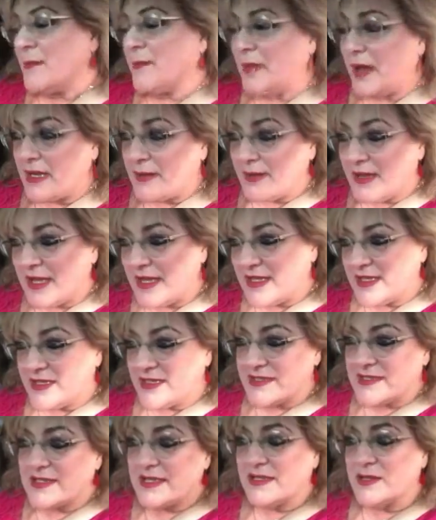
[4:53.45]
bottom line
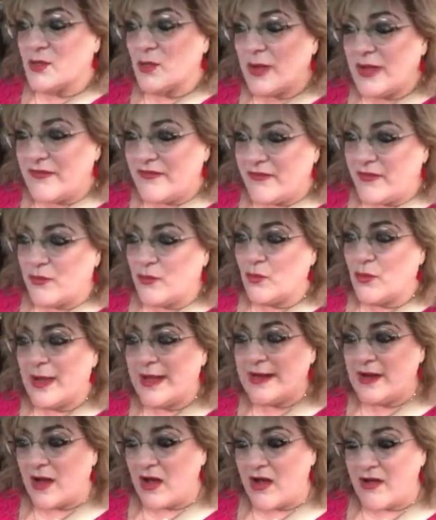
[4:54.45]
is getting the
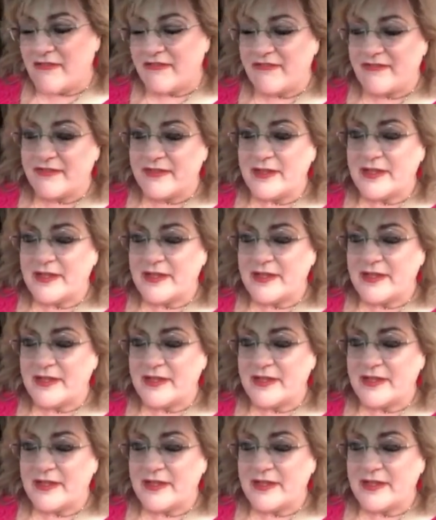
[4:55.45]
weight off